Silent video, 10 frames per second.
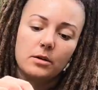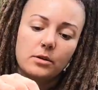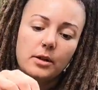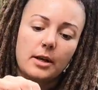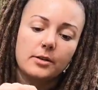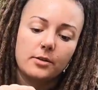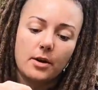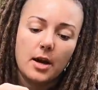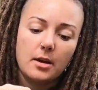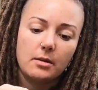So that's
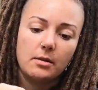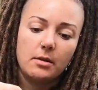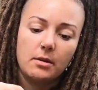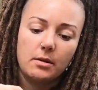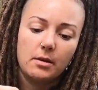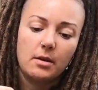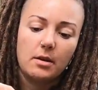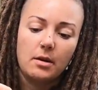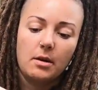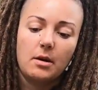great.
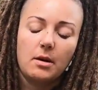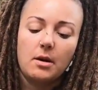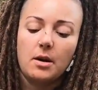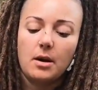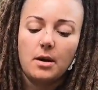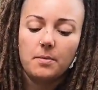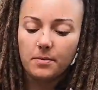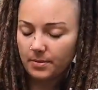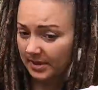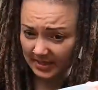
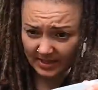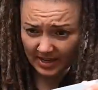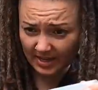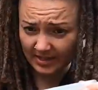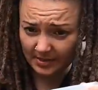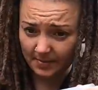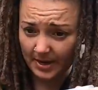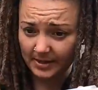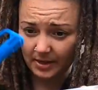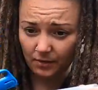Um, this thing is
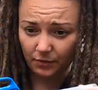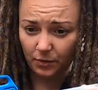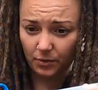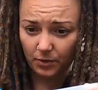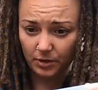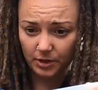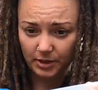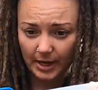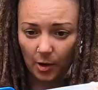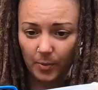amazing for
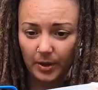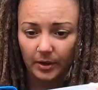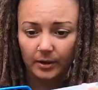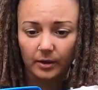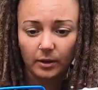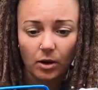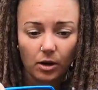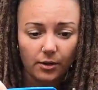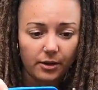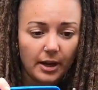just helping
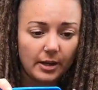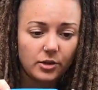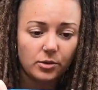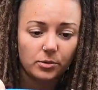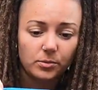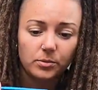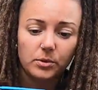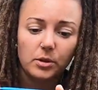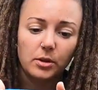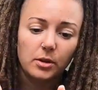lock the actual
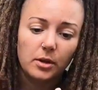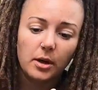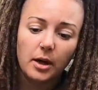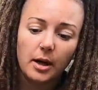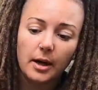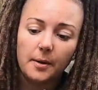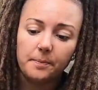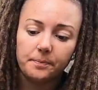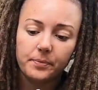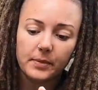
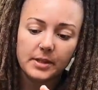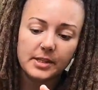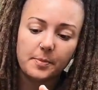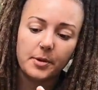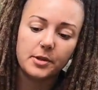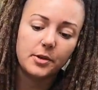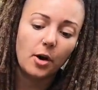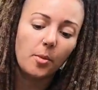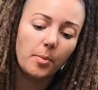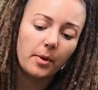um, zip at the
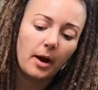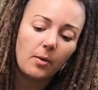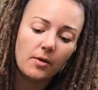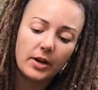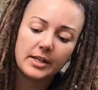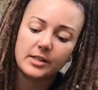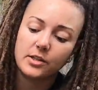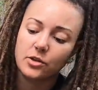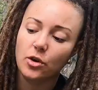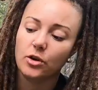top. However, it's
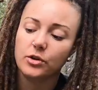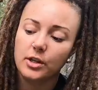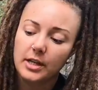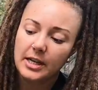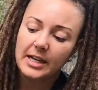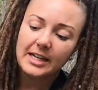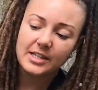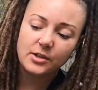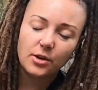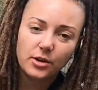just not,
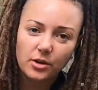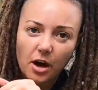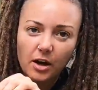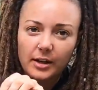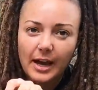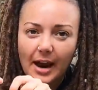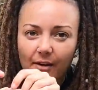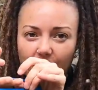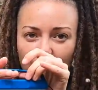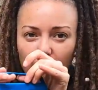it's not, you can't
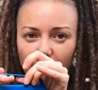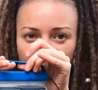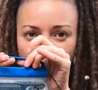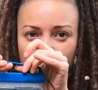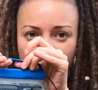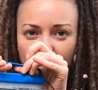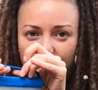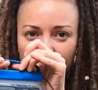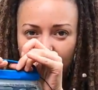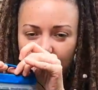carry it with this
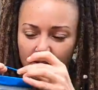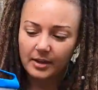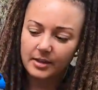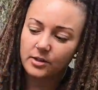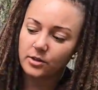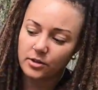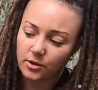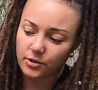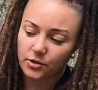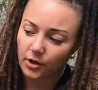it's just
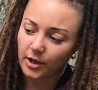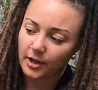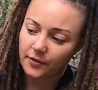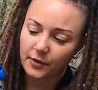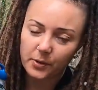not strong enough. It